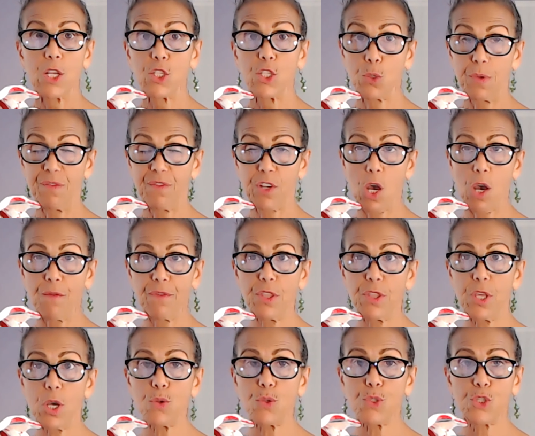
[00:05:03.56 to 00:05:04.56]
So we've
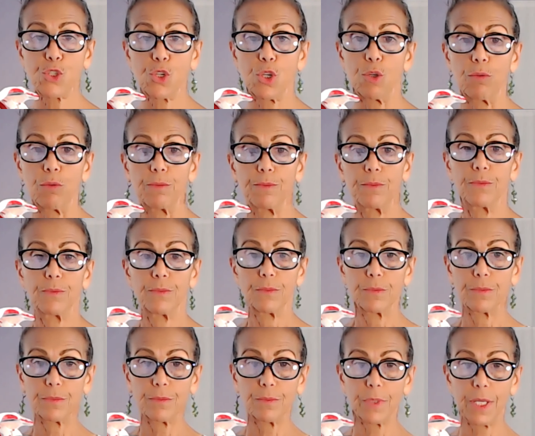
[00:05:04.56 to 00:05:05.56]
covered those two,
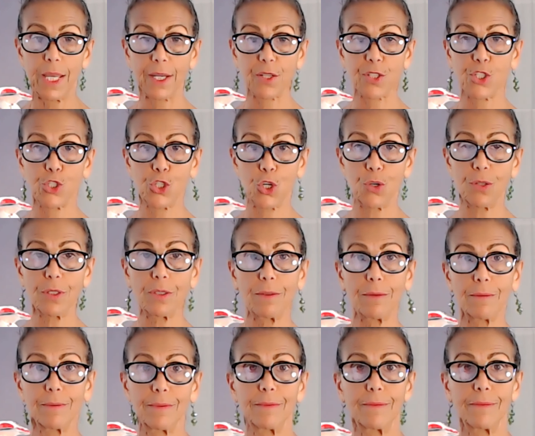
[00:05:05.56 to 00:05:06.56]
external
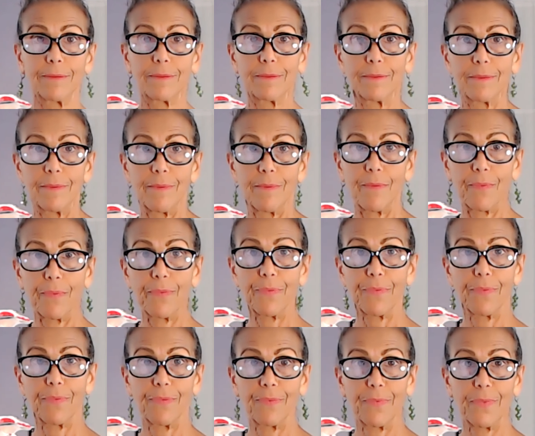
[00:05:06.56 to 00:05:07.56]

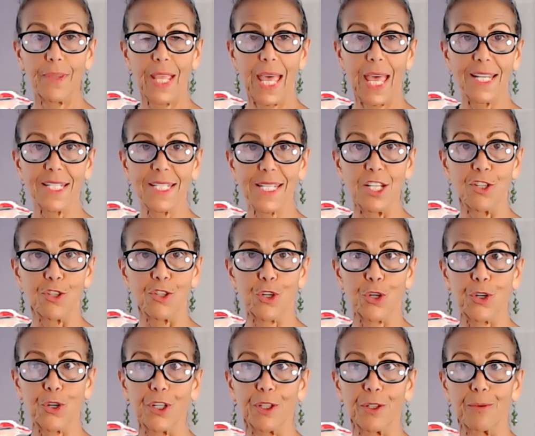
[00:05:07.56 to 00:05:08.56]
and
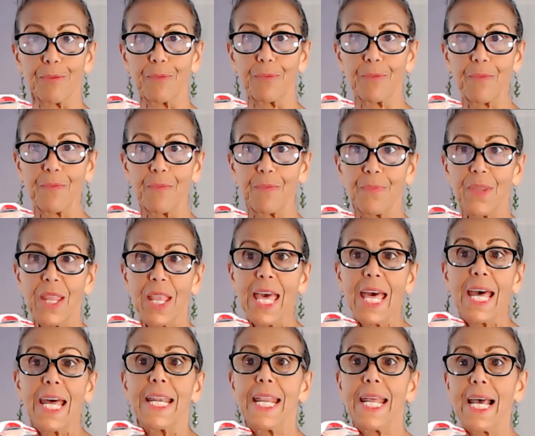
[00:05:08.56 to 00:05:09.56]
internal.
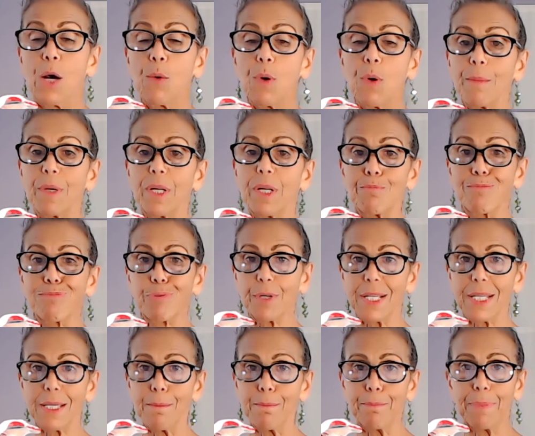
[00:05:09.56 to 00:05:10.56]
Now I'm going to
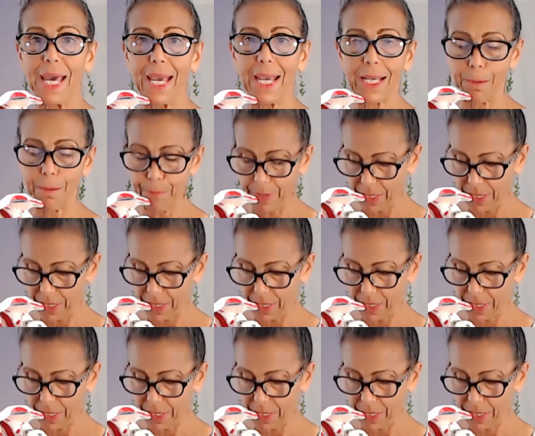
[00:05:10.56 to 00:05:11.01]
bring them back a